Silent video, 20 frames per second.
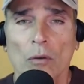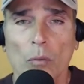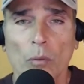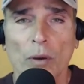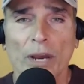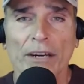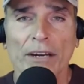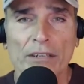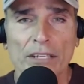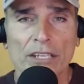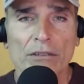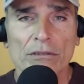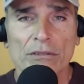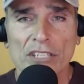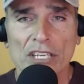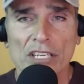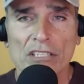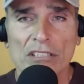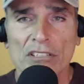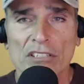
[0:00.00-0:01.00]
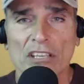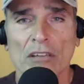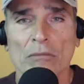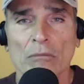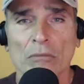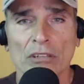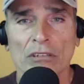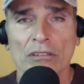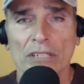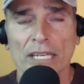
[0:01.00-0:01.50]
Where do you see
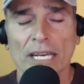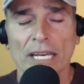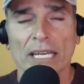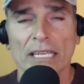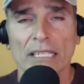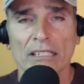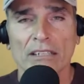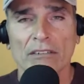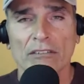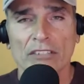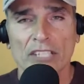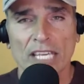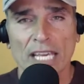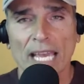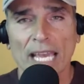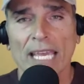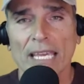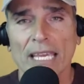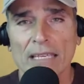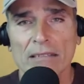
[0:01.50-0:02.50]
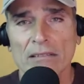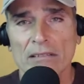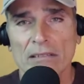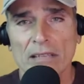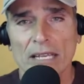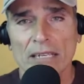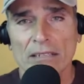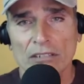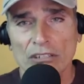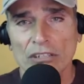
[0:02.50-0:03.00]
similar kind of gains
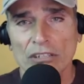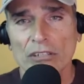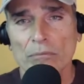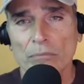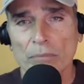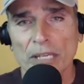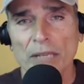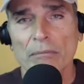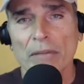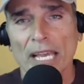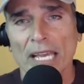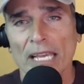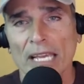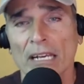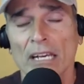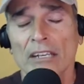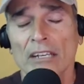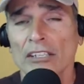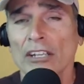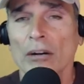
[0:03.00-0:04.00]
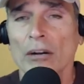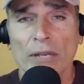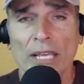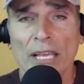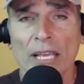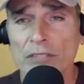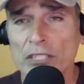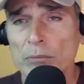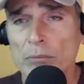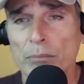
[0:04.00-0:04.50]
that could be made? You know, we
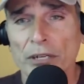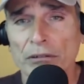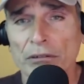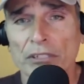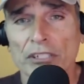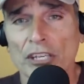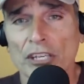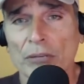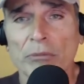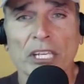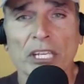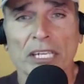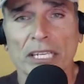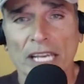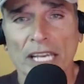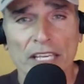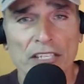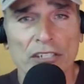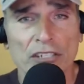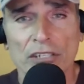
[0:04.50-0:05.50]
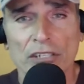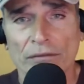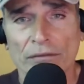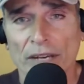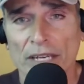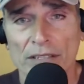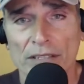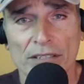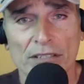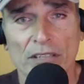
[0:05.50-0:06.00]
have spirit communication
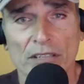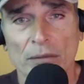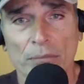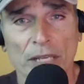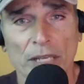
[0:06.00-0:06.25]
devices that